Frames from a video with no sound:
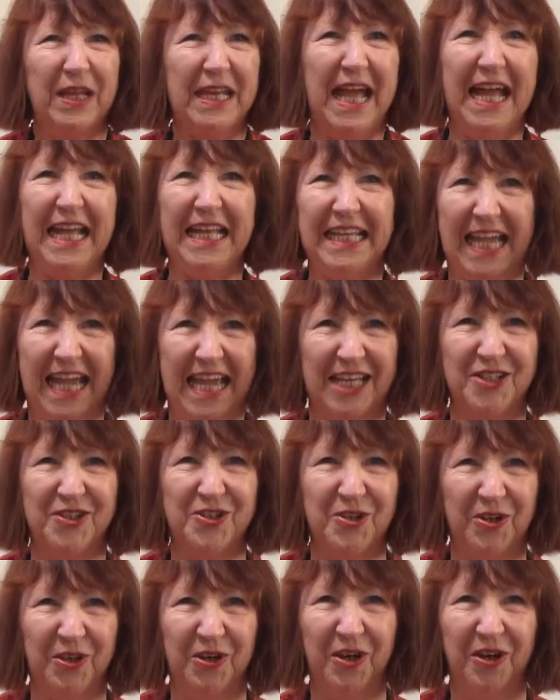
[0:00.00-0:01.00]
when I get
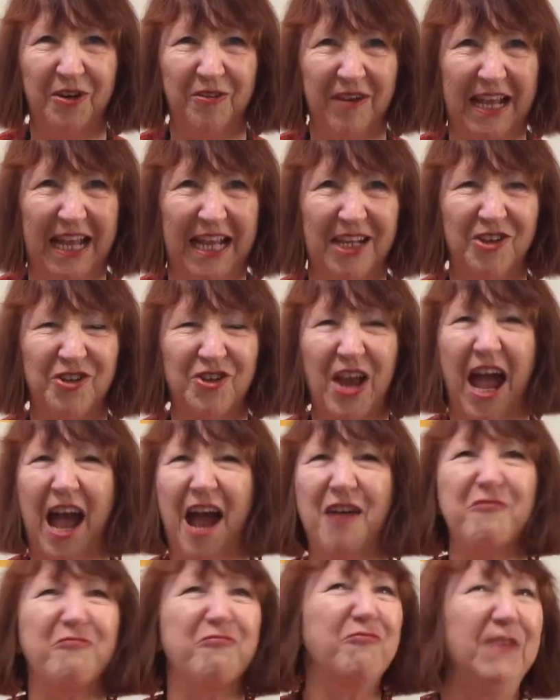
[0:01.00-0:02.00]
to her age,
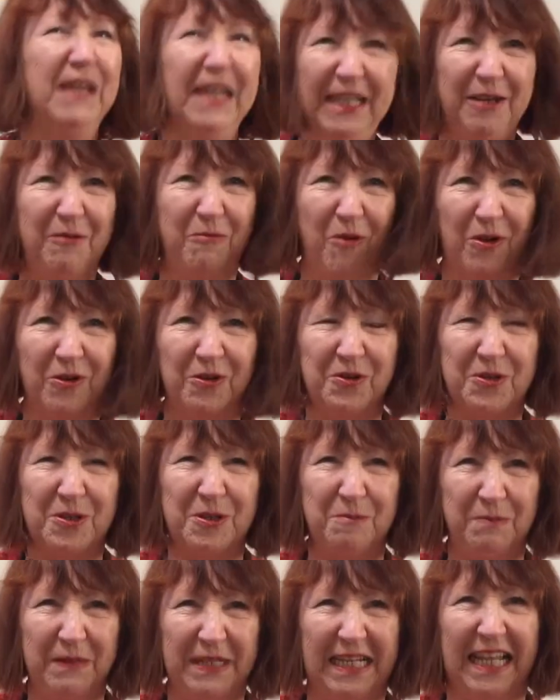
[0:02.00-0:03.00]
I really want
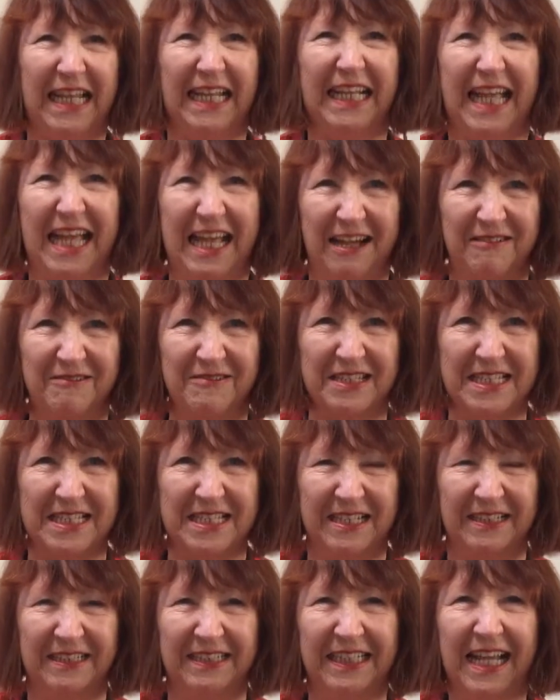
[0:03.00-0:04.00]
to be like
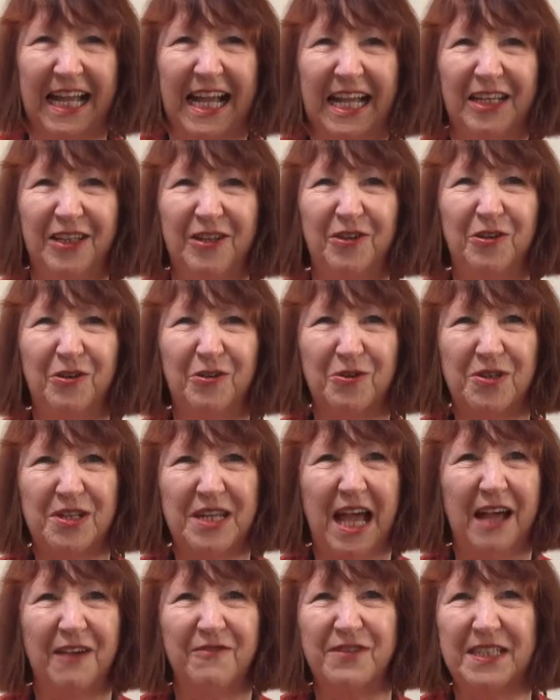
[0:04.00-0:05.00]
Elsa, you know,
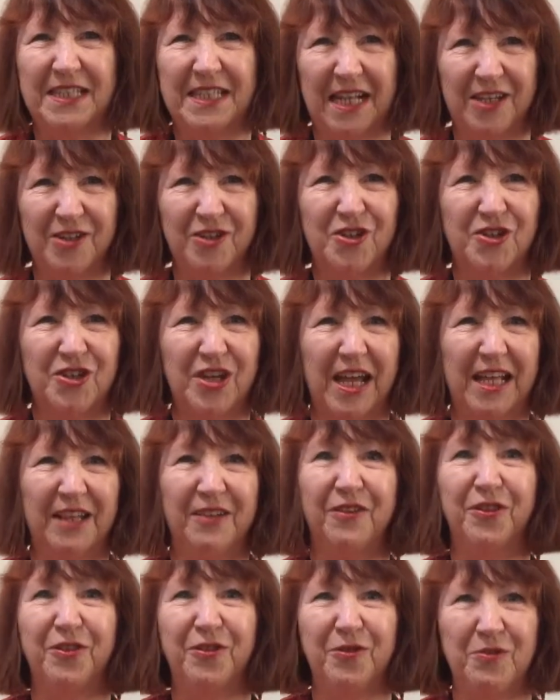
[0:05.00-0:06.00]
to have such
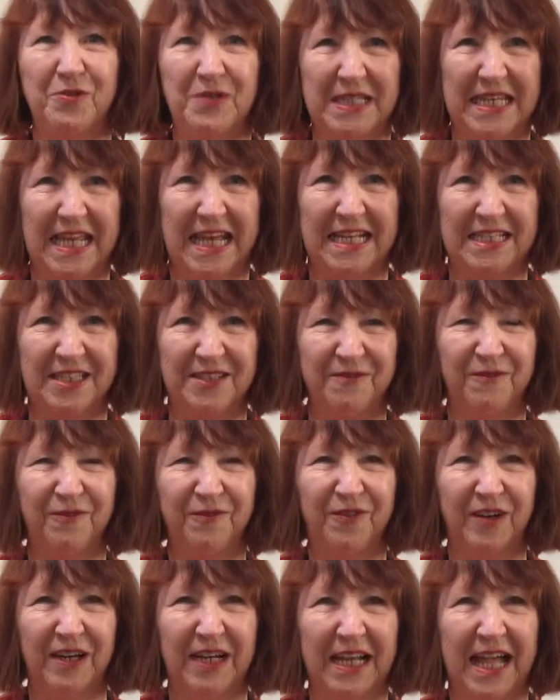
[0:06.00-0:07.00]

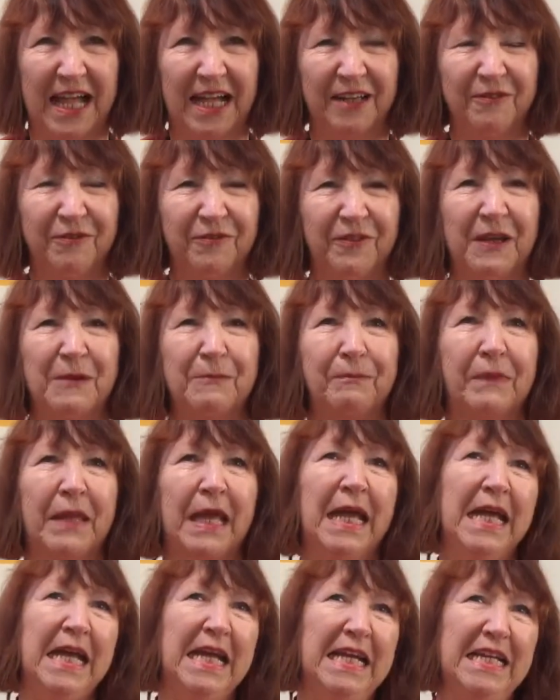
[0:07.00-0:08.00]
enthusiasm for life.
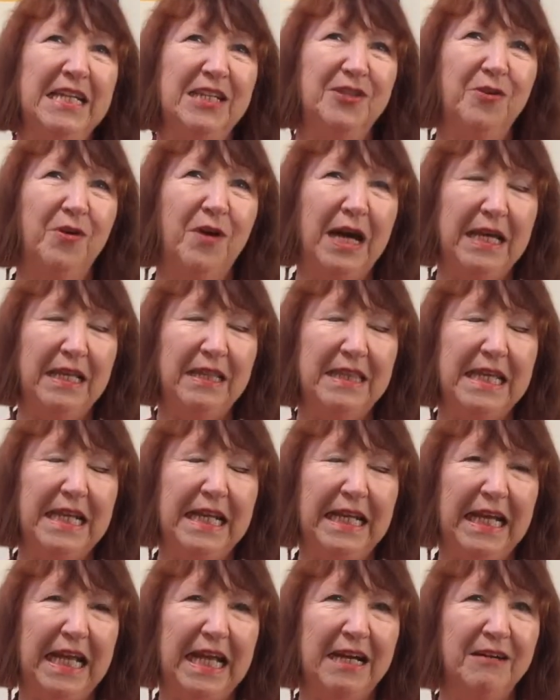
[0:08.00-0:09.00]
So I
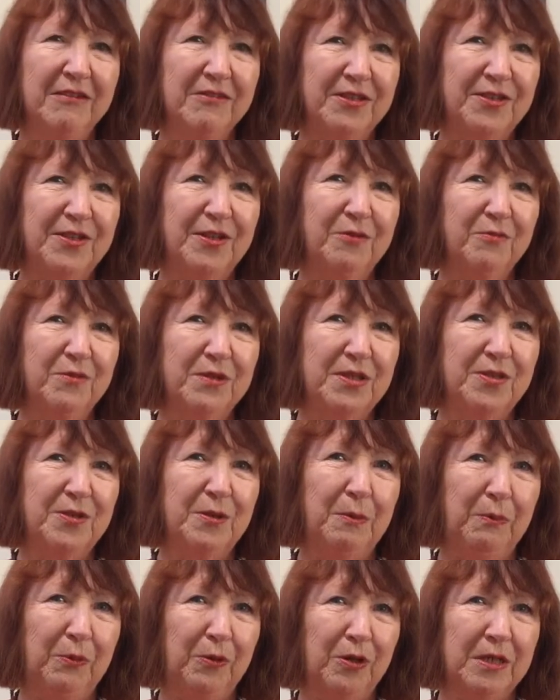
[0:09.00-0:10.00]
think Elsa was
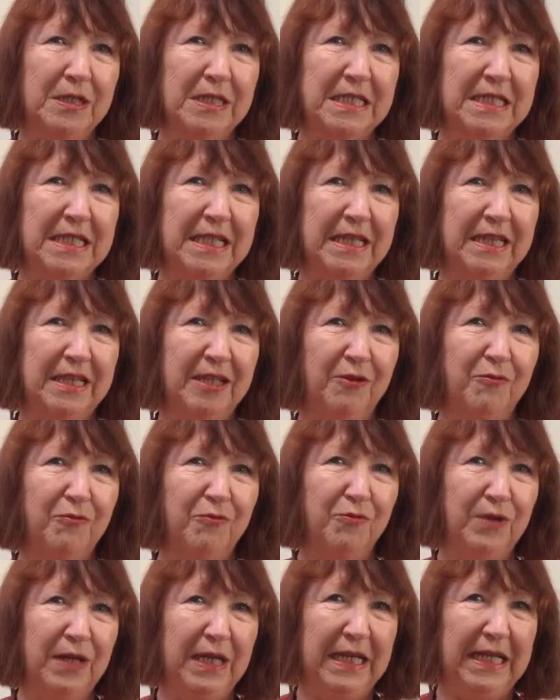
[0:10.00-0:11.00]
the person that
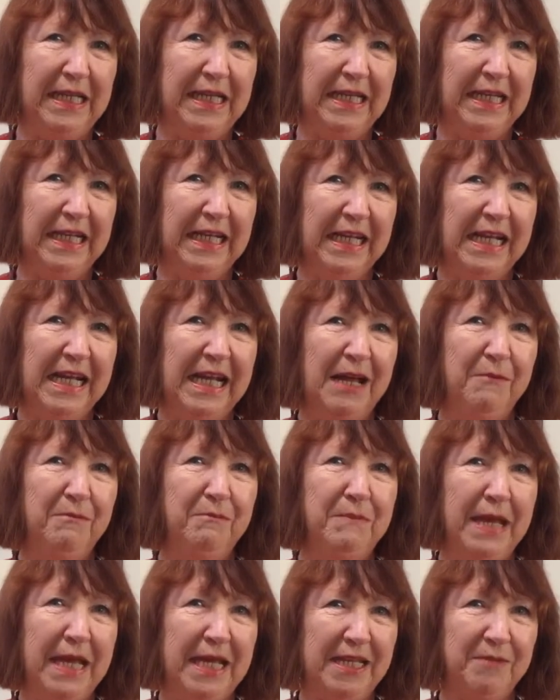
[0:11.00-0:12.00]
really
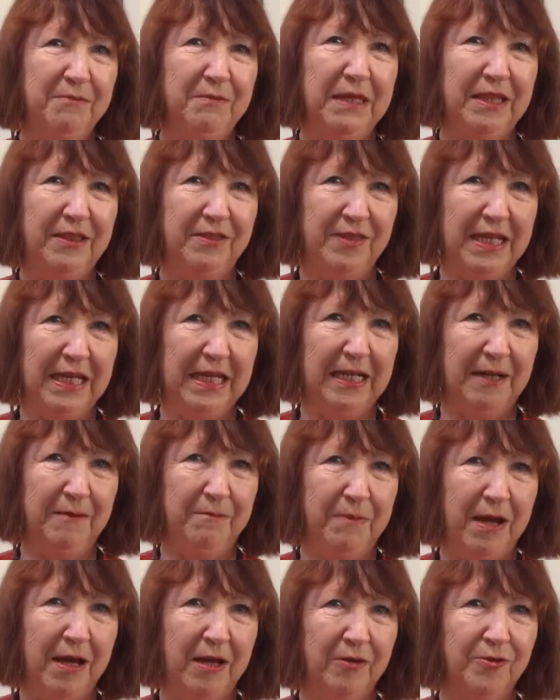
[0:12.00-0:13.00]
made me think
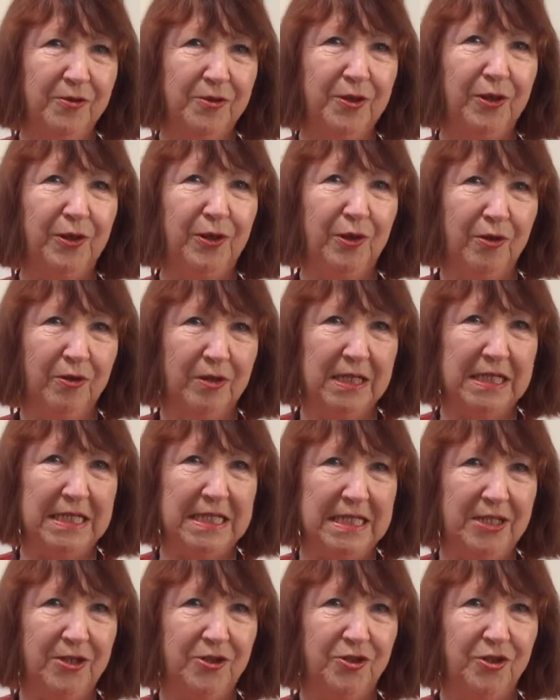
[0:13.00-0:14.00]
about yoga
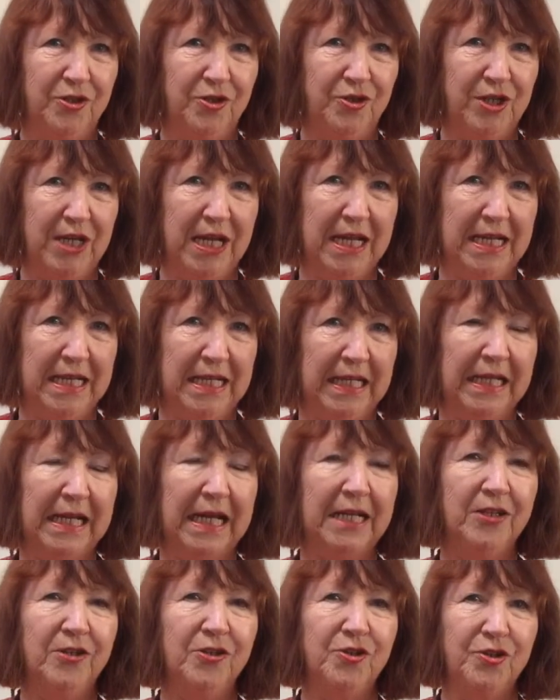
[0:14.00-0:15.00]
teacher
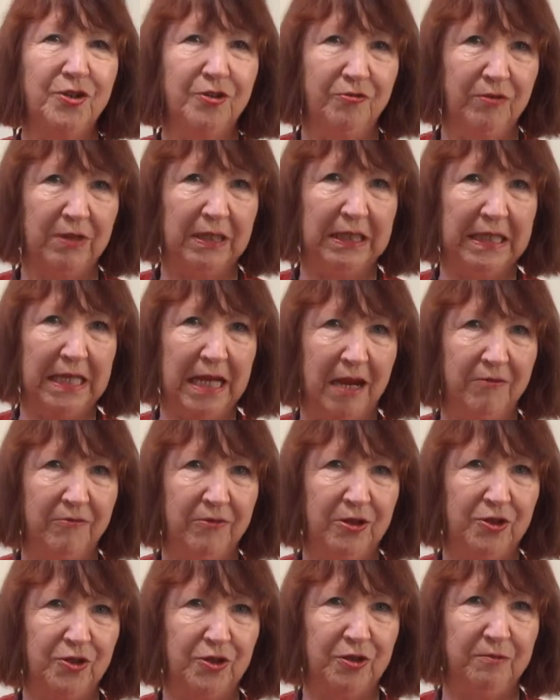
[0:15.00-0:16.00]
training, and Jill
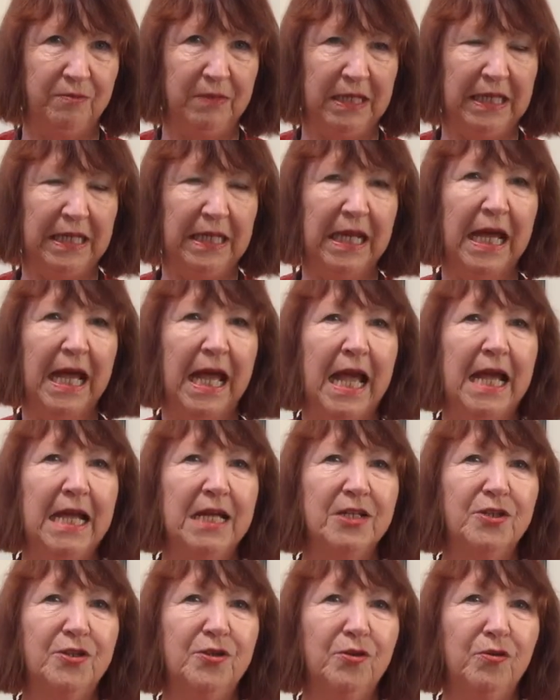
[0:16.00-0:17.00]
encouraged me.
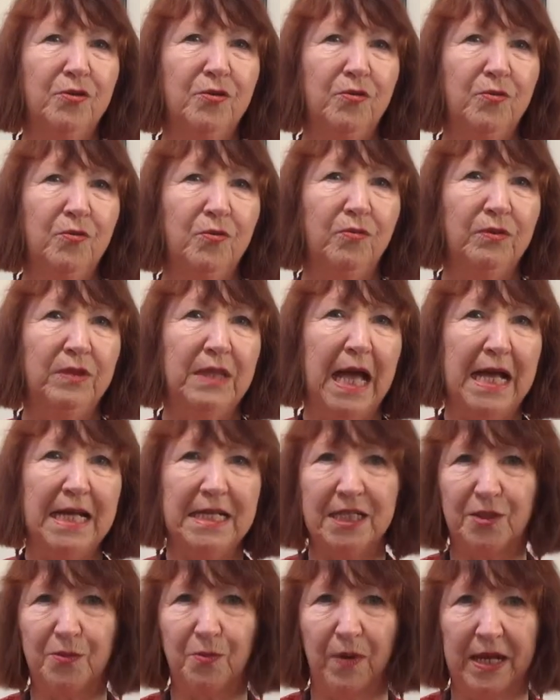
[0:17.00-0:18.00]
So
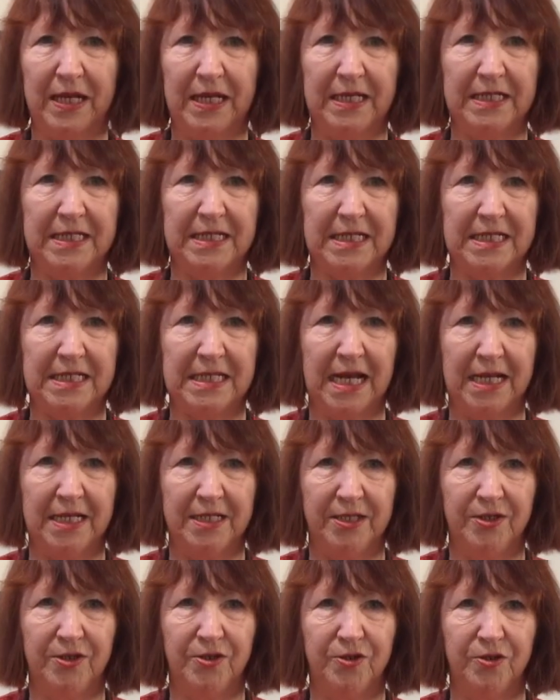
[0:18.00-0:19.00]
that's when I
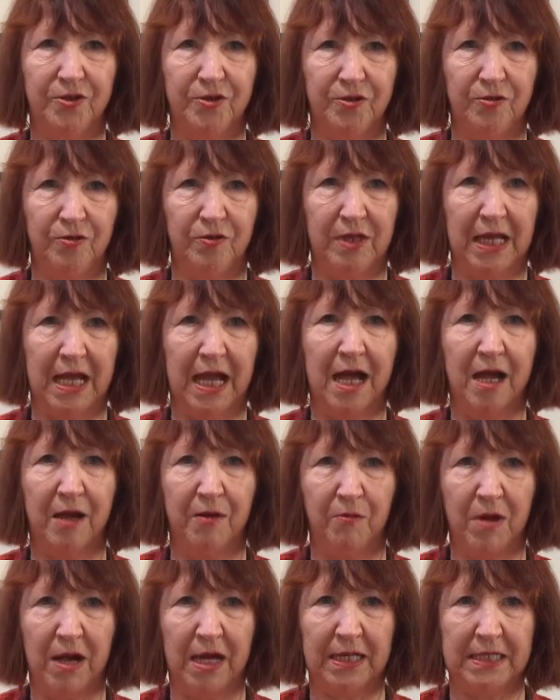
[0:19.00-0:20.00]
decided to do the
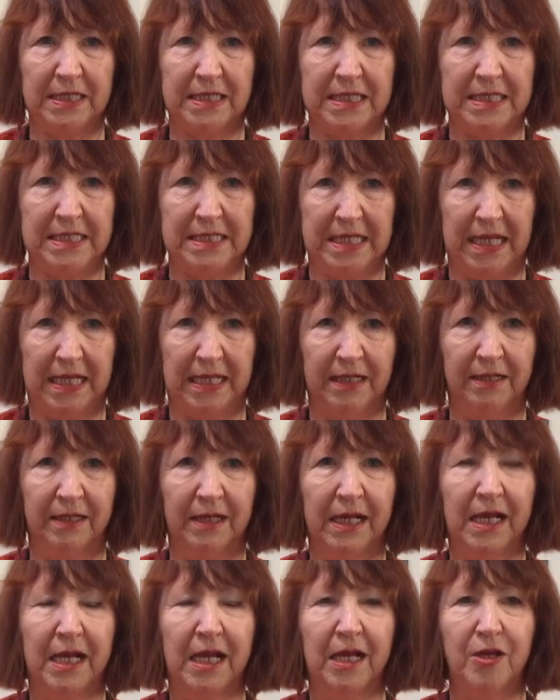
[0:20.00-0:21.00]

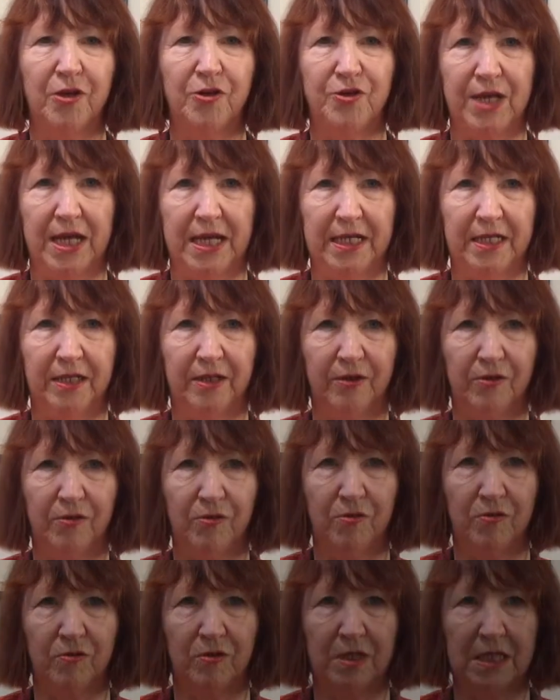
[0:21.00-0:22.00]
IYTA training
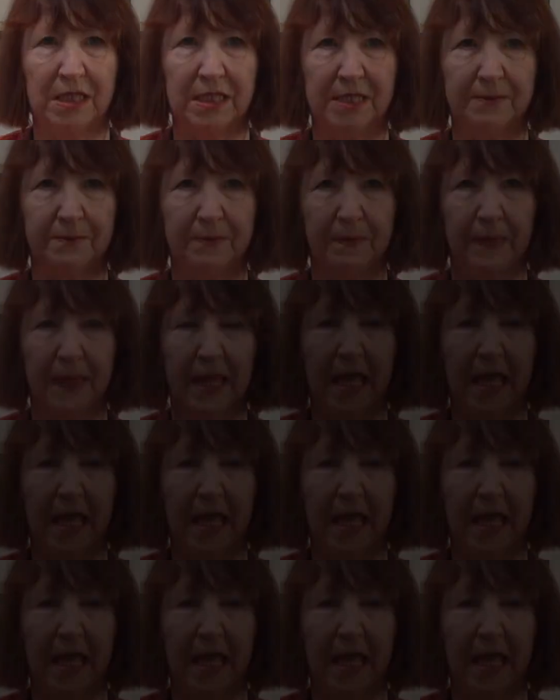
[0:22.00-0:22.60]
course.